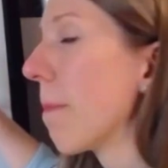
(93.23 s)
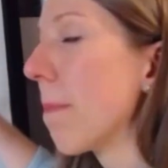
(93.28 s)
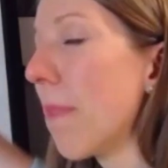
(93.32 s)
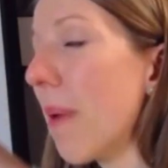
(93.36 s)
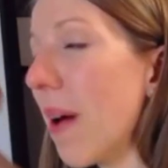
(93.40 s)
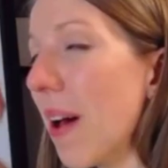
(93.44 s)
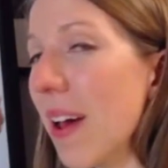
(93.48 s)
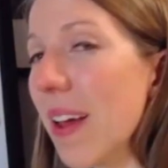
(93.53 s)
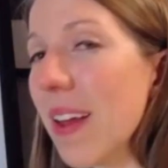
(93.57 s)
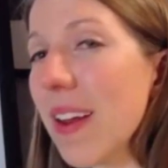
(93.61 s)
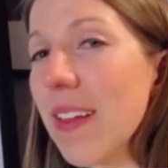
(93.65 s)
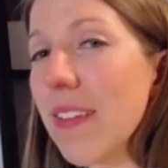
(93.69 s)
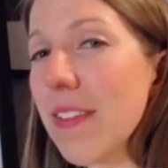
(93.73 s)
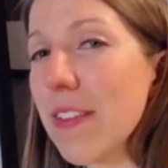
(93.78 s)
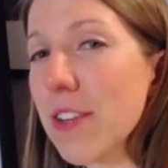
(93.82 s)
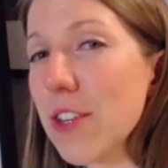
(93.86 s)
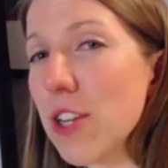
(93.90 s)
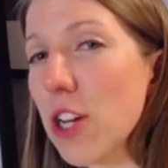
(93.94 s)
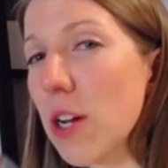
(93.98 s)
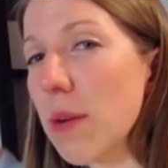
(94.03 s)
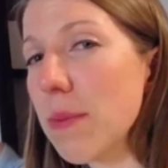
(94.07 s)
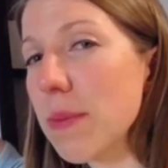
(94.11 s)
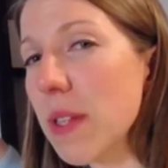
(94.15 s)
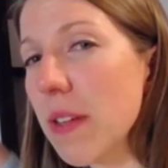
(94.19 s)
But in the
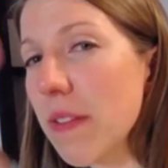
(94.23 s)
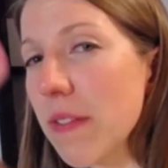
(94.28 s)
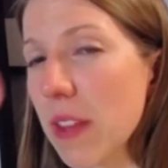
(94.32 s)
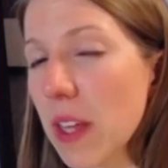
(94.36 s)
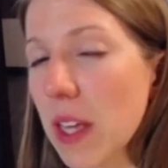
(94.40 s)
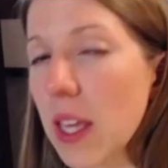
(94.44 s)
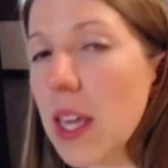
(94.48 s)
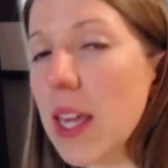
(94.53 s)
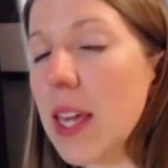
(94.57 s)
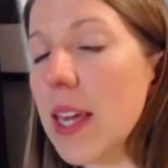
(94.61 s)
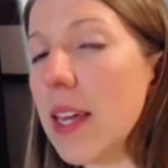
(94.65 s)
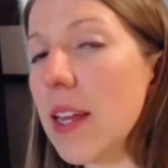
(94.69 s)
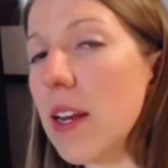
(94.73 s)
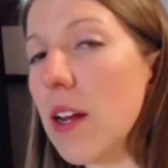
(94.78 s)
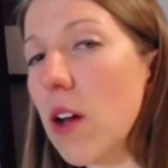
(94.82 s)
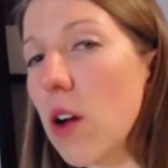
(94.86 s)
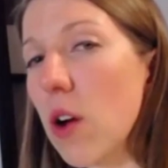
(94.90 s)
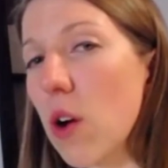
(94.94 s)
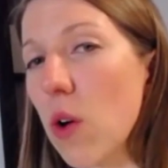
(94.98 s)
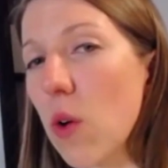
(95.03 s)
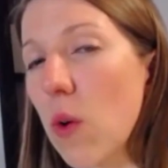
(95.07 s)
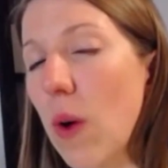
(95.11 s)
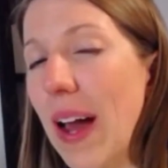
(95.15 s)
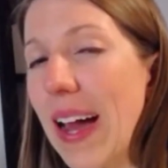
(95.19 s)
terms of the
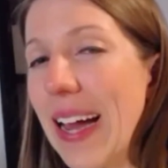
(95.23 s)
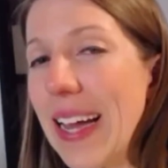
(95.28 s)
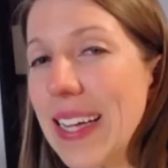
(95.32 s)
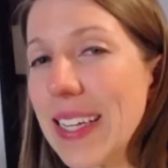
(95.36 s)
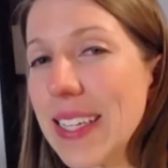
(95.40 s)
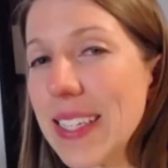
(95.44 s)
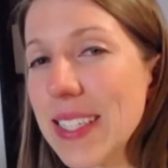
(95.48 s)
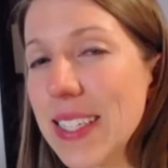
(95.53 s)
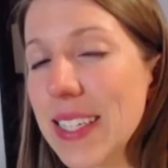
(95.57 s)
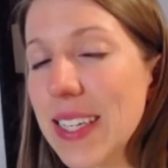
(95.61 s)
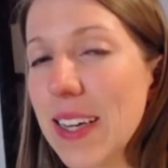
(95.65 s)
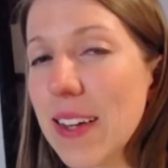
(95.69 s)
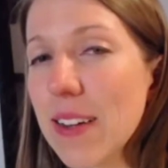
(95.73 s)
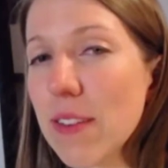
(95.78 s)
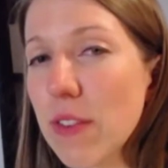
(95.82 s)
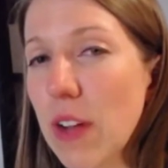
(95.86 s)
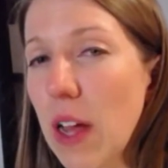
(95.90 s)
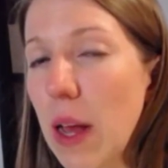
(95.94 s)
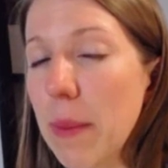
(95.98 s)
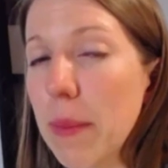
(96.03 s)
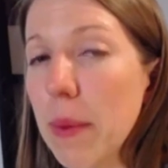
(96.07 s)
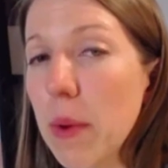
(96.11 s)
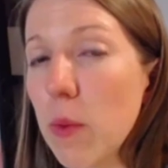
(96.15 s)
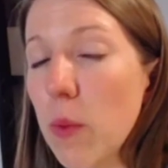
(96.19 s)
keto idea and
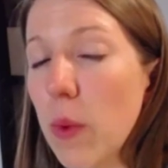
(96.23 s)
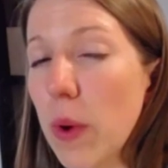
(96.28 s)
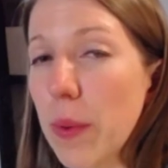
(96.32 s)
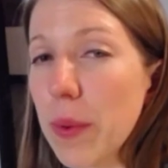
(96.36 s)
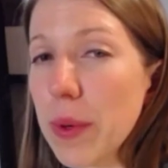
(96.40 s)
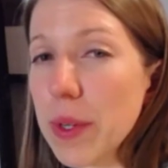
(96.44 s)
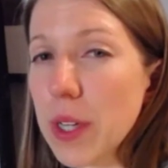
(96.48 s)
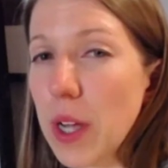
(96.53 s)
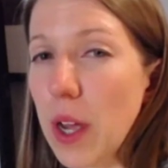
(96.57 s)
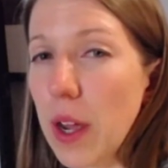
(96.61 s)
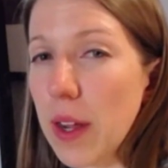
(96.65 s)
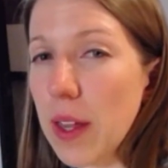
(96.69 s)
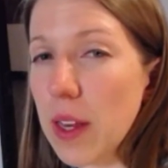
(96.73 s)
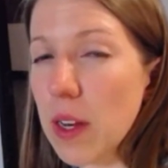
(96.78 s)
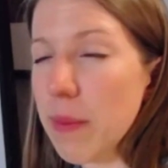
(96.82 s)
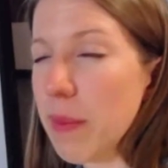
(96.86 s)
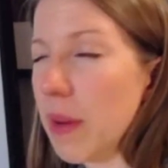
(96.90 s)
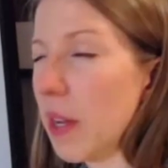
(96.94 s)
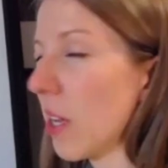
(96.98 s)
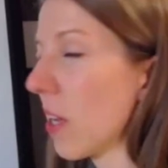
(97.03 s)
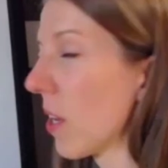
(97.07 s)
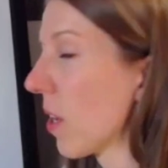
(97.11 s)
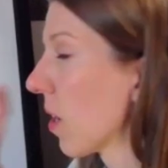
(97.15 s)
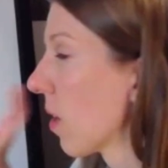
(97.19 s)
realm and what we're talking
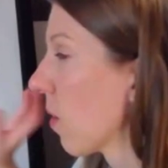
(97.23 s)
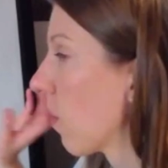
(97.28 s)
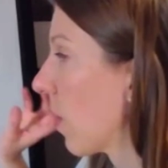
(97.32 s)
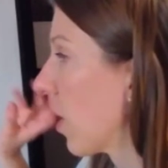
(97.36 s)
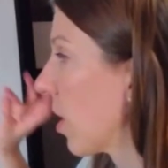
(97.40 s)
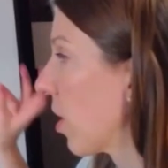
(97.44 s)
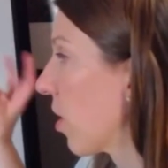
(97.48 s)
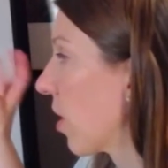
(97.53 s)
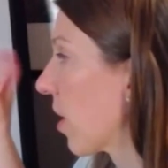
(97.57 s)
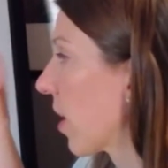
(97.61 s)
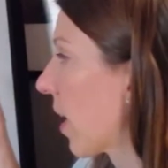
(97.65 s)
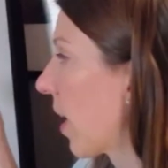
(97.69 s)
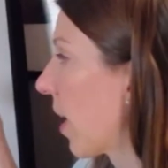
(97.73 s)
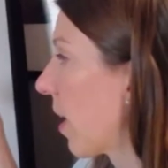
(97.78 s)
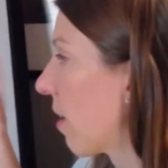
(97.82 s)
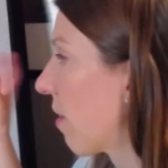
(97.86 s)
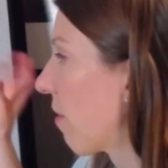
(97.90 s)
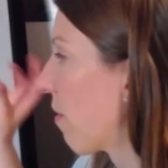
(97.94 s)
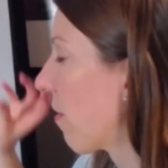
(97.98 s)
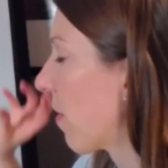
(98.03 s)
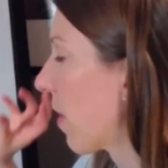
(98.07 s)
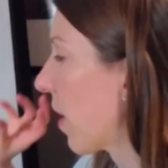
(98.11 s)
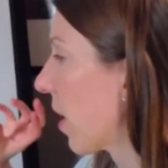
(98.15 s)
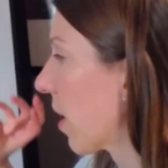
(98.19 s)
about here, I want you to kind of
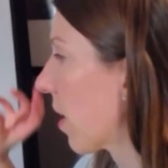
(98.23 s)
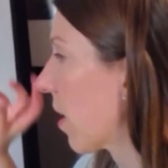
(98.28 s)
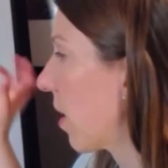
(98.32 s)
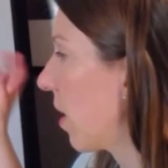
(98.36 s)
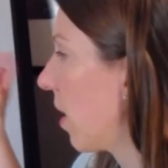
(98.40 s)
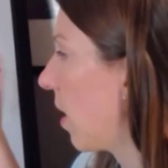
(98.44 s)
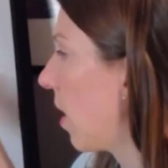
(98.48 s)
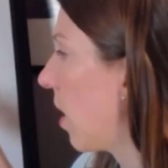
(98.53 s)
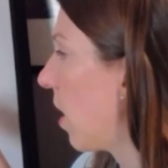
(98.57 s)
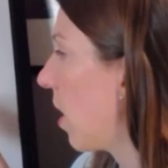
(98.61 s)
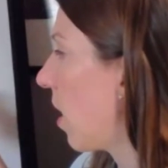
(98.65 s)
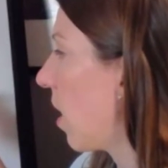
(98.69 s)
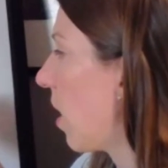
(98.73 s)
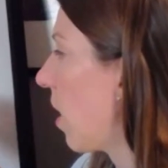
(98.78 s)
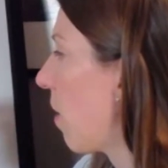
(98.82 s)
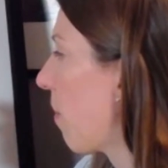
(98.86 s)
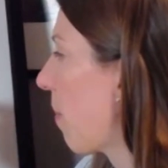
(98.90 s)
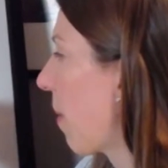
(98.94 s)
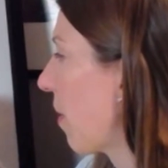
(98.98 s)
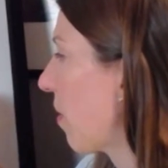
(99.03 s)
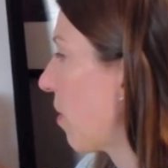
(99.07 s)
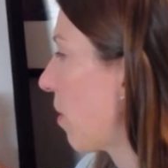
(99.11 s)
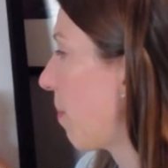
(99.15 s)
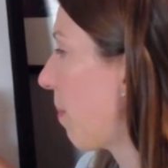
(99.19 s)
think
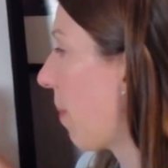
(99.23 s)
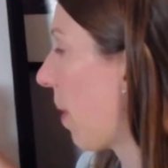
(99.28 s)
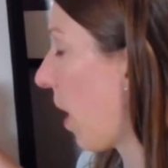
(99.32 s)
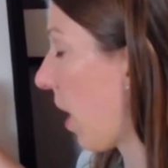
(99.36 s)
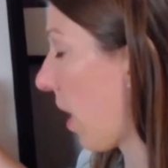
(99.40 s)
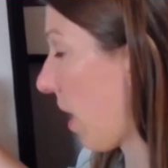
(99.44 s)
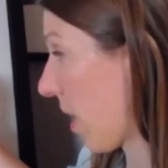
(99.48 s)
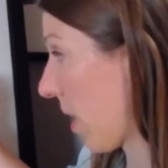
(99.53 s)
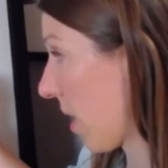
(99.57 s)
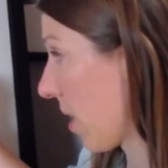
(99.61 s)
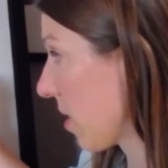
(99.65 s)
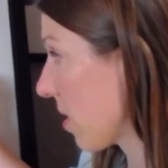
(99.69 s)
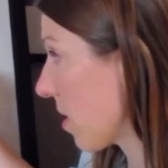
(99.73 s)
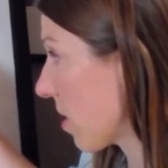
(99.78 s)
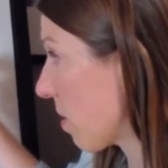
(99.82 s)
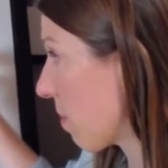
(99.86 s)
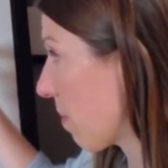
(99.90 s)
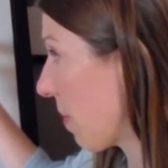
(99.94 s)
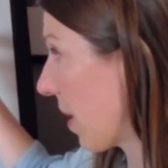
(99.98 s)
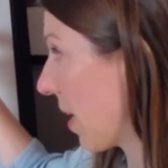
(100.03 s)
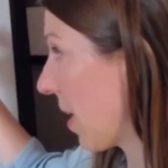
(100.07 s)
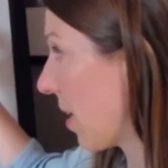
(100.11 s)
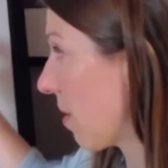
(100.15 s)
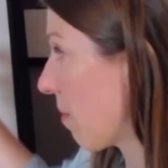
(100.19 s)
about the pods
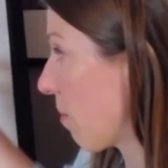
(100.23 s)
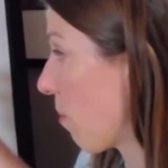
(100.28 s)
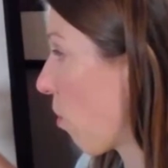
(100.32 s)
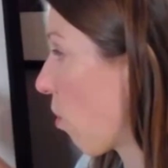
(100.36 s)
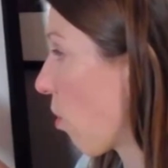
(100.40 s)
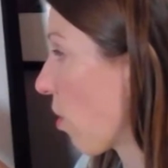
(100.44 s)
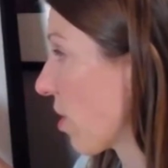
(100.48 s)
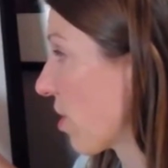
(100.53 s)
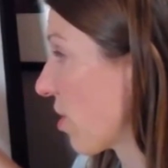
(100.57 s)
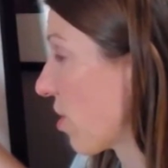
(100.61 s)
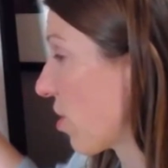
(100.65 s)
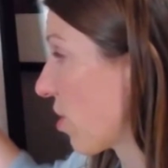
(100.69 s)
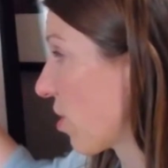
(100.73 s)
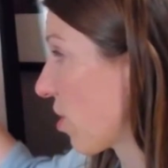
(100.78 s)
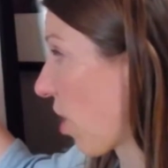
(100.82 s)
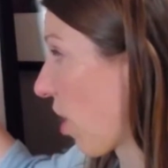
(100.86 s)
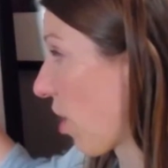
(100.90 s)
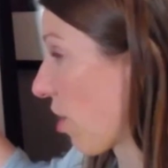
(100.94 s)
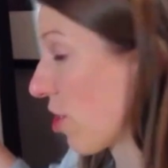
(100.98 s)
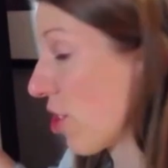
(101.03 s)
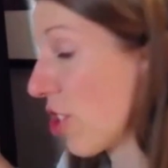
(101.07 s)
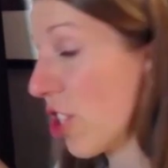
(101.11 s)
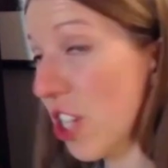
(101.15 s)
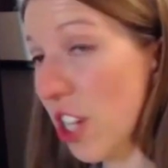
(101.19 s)
being more
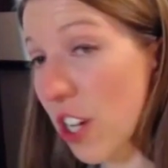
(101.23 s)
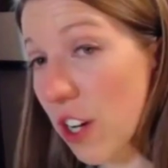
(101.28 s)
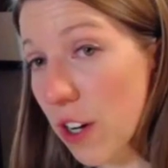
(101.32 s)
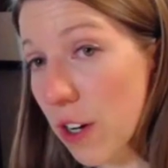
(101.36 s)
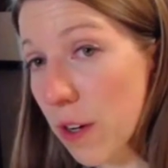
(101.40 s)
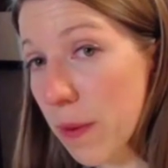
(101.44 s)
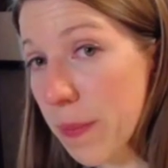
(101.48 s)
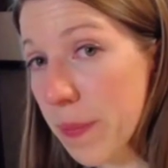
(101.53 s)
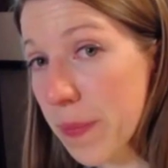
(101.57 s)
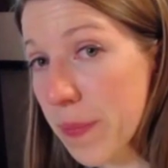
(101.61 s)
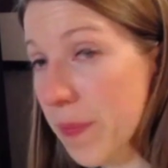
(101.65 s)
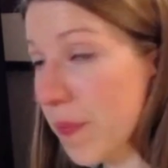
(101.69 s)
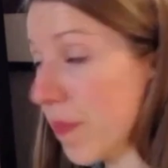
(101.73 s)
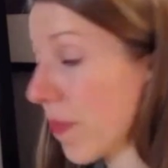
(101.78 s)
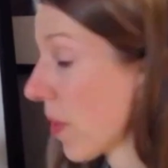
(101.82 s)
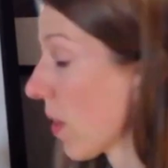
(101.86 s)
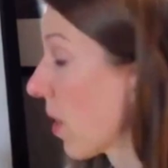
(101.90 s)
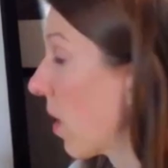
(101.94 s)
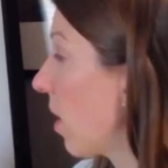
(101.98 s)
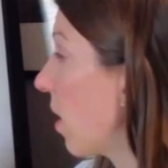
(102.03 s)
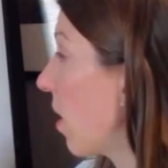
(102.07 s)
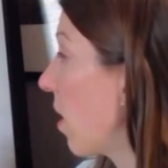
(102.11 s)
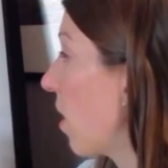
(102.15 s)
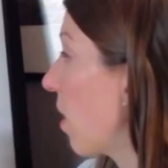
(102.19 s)
starchier,
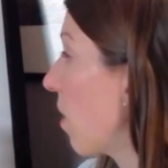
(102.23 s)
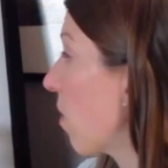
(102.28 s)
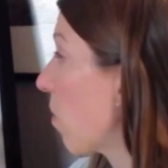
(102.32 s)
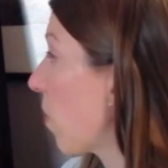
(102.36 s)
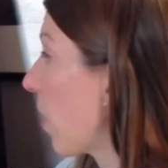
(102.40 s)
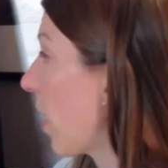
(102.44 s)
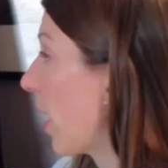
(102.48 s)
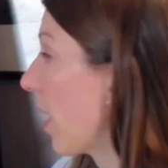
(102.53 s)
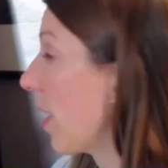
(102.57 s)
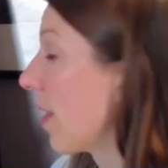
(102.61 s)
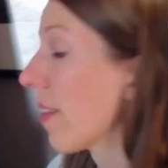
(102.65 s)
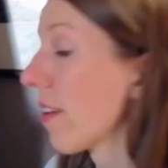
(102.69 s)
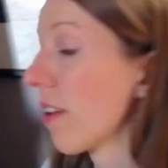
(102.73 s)
right?